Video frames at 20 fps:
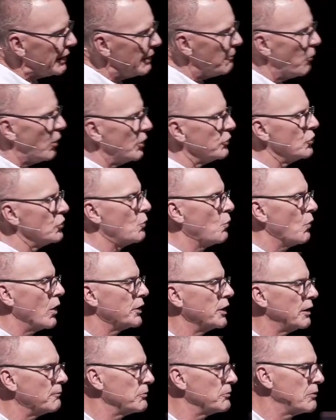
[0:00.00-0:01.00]
him what you
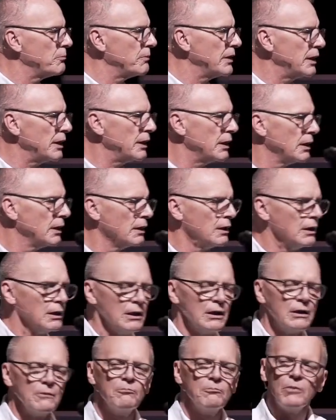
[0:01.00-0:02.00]
want him to be,
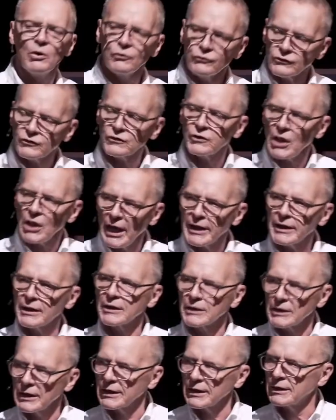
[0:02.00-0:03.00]
most
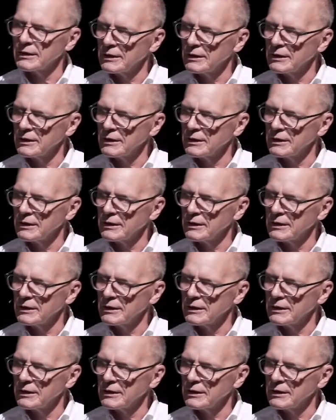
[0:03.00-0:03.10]
likely